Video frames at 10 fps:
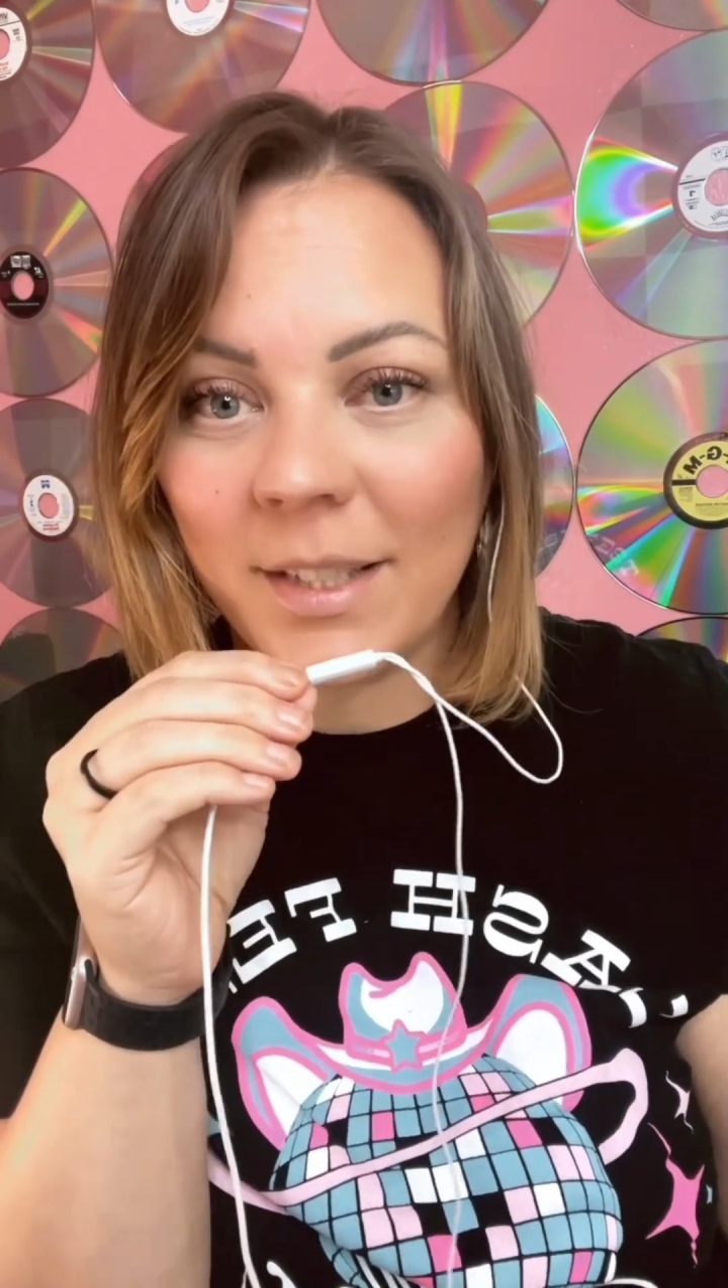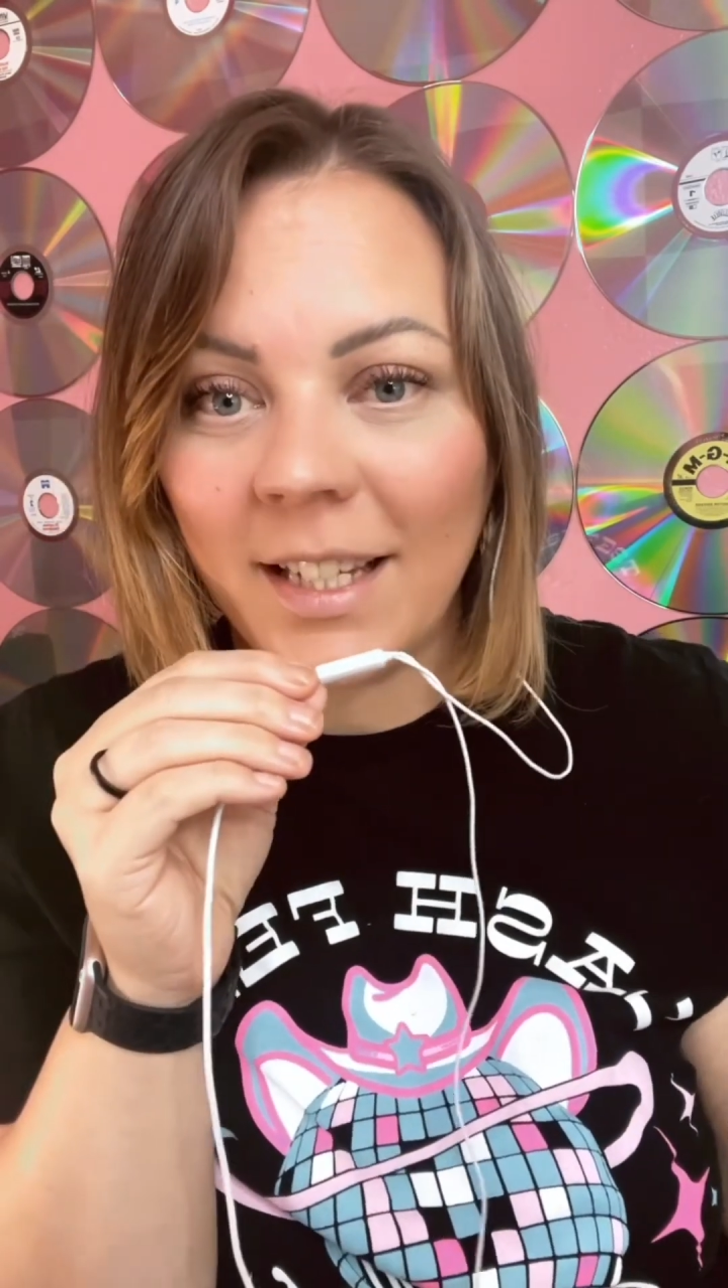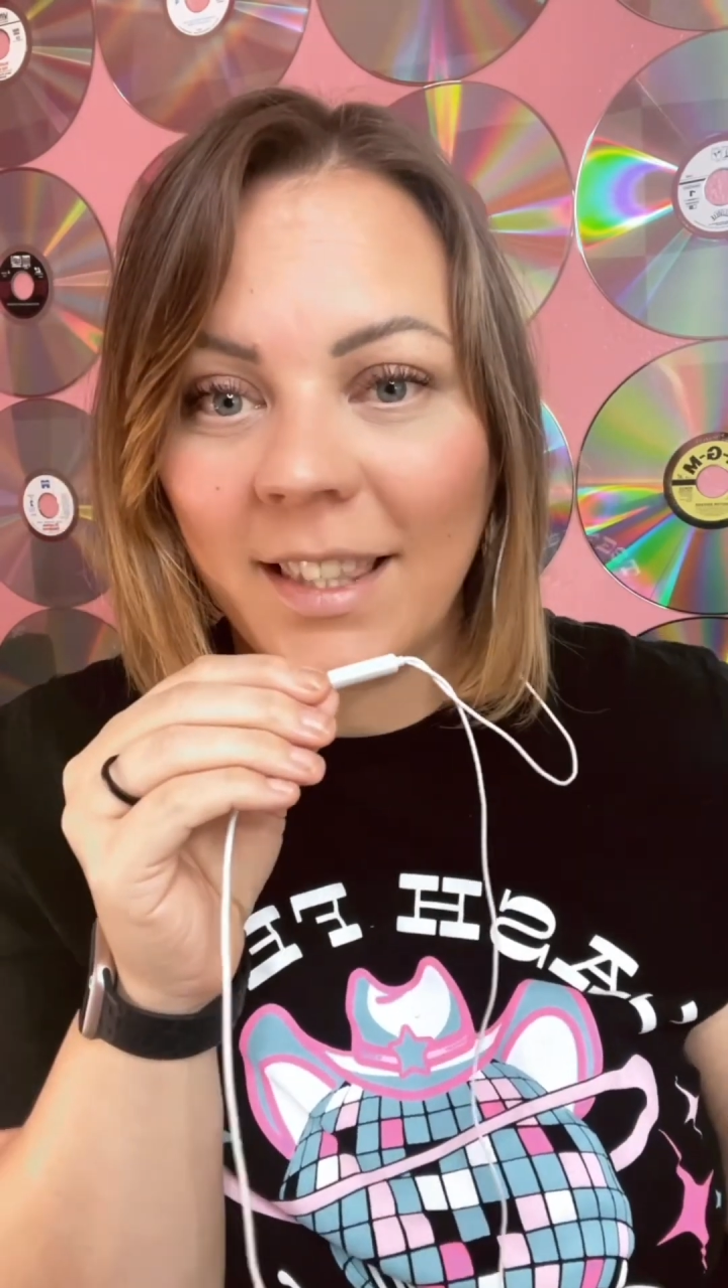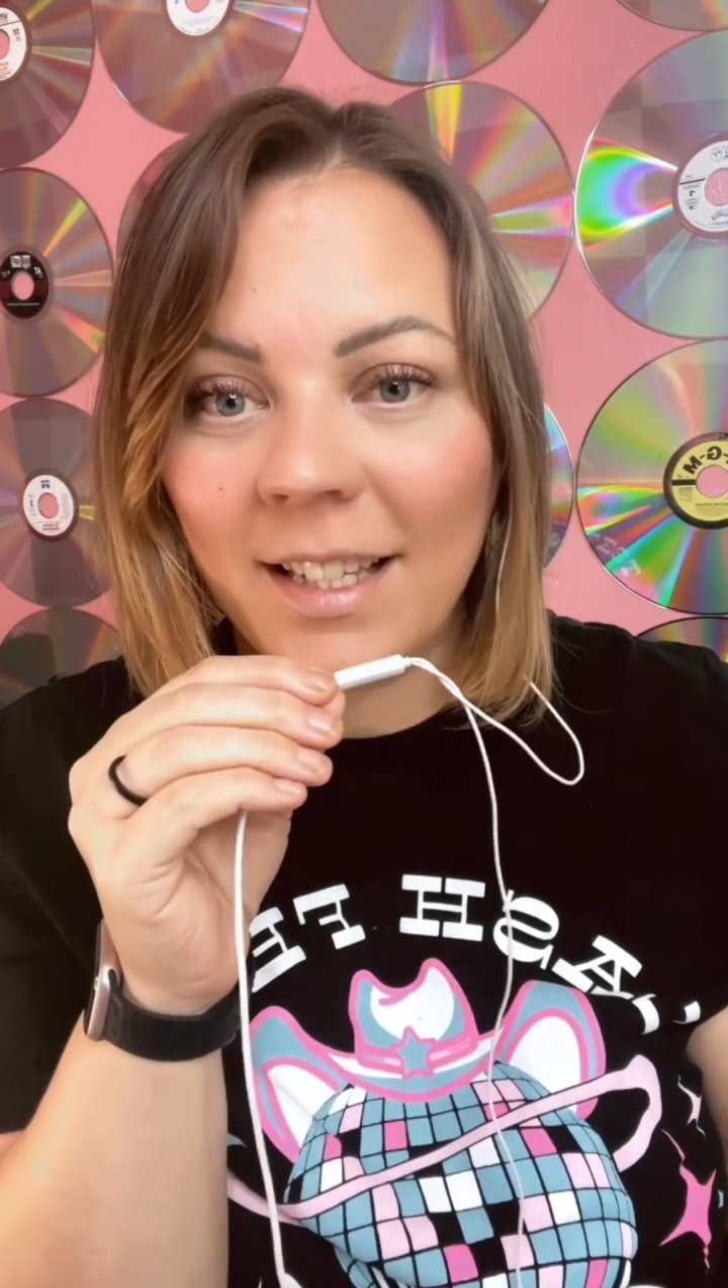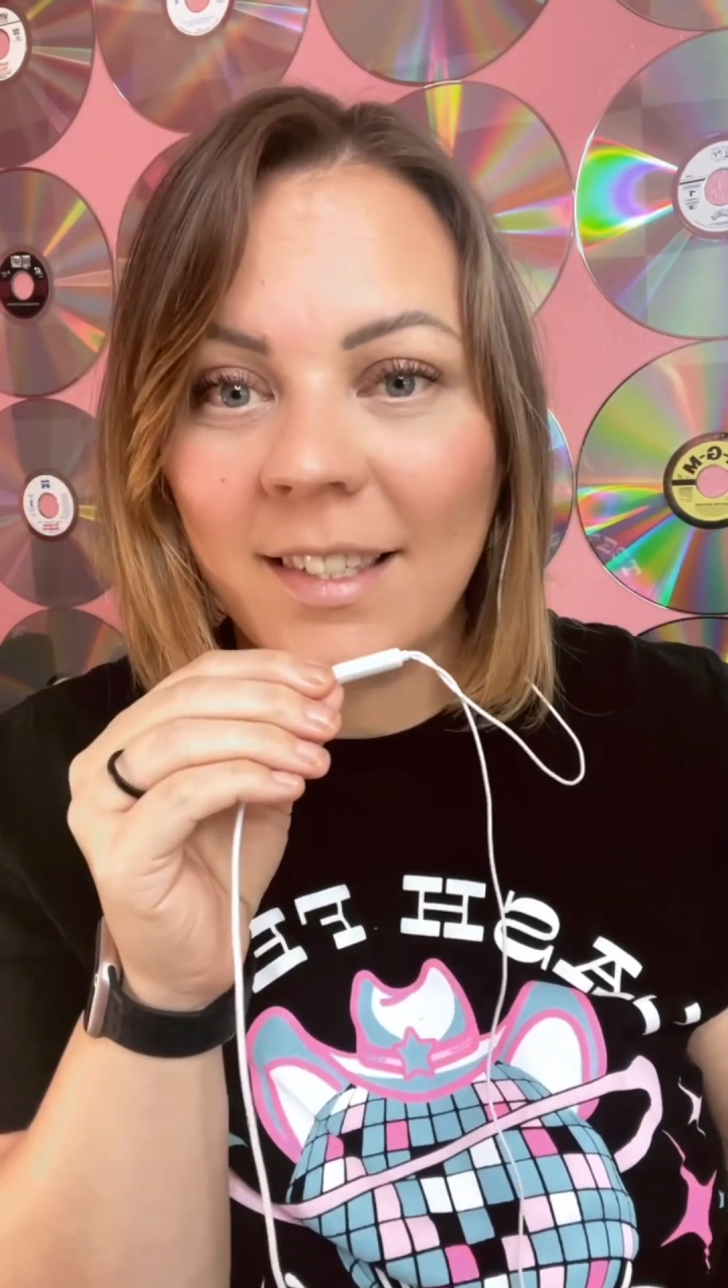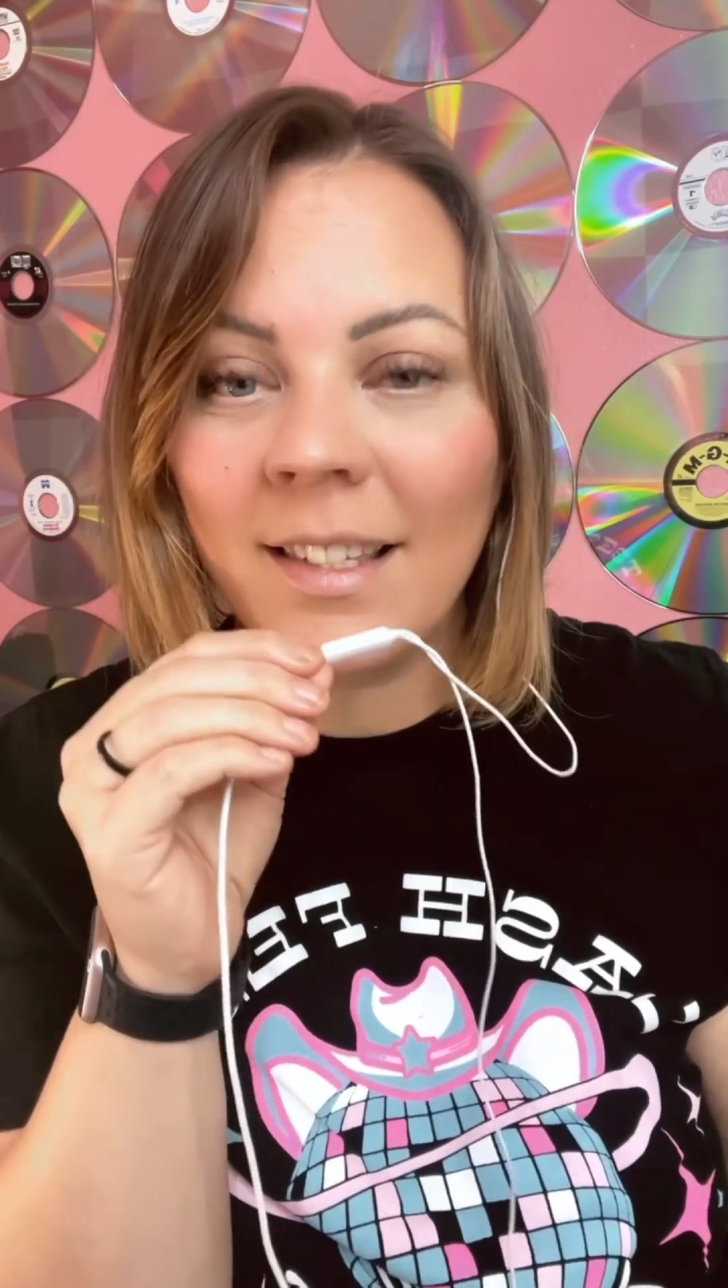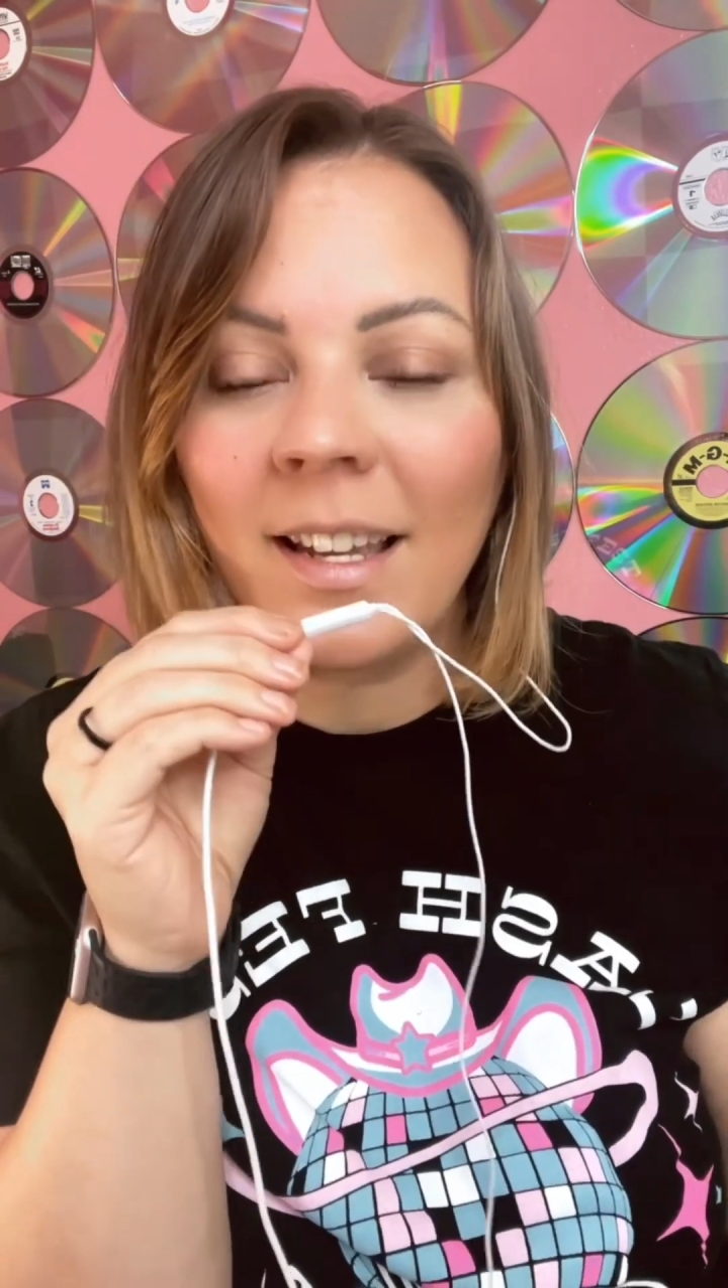like this?